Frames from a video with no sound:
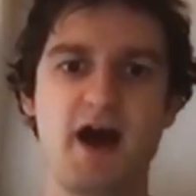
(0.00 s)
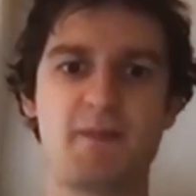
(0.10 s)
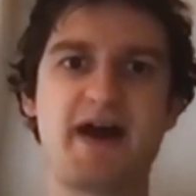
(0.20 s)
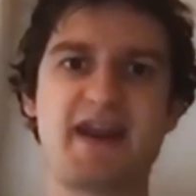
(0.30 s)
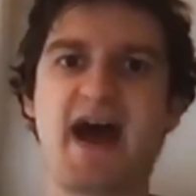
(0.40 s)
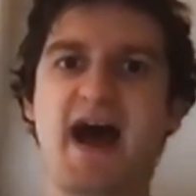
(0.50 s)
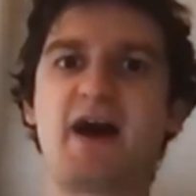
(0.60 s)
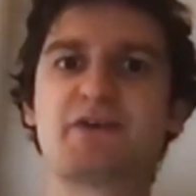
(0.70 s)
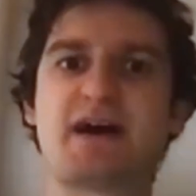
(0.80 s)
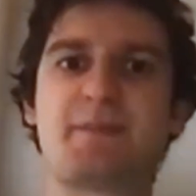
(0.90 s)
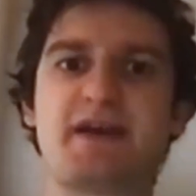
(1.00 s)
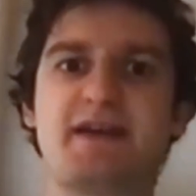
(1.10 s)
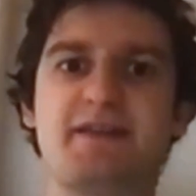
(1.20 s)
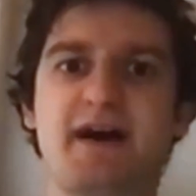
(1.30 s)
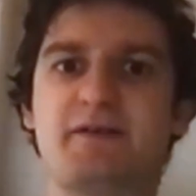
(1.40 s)
And how's that
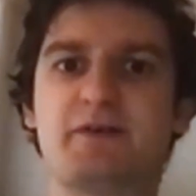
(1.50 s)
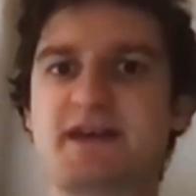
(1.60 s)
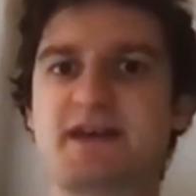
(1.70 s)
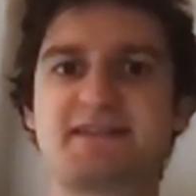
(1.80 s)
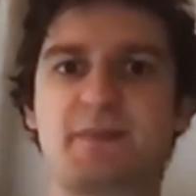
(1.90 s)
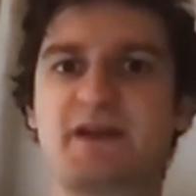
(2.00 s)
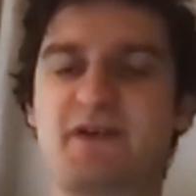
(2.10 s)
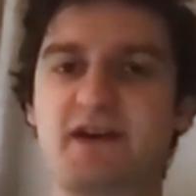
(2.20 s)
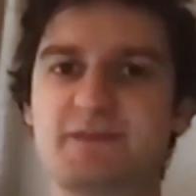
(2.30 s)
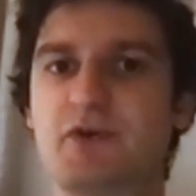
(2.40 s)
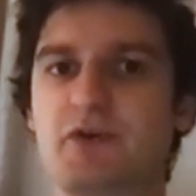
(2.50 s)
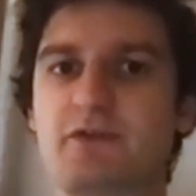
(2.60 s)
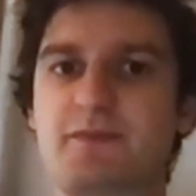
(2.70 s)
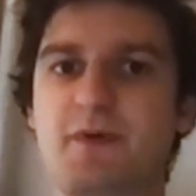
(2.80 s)
been? Has that been a very smooth